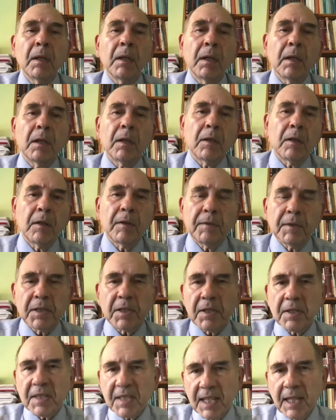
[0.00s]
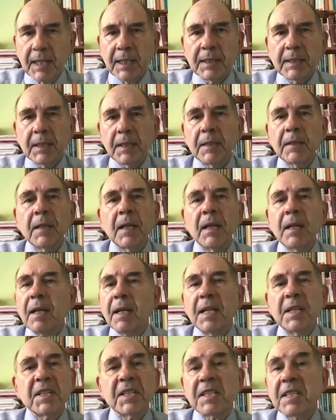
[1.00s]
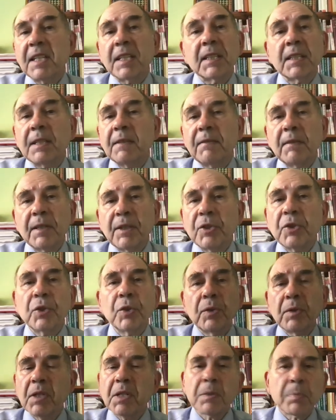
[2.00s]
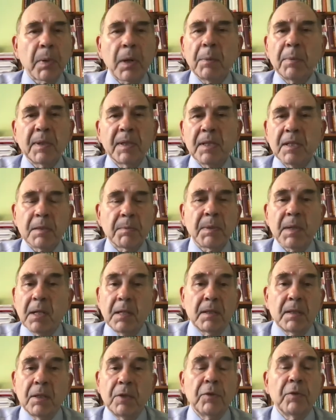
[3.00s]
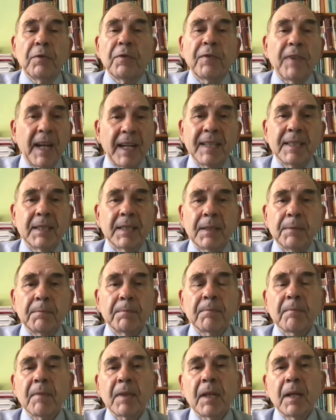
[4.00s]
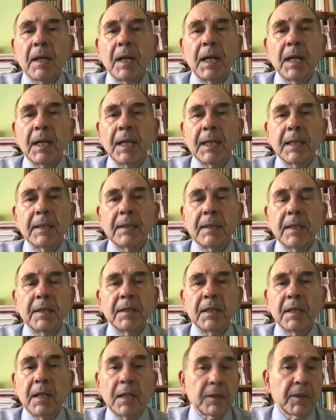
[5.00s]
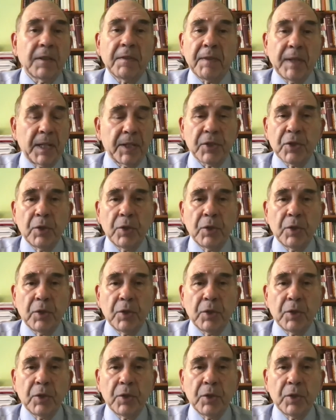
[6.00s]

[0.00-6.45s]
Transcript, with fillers: uh, of a society, instinctively knew these properties because you find them uh, in, in the artifacts.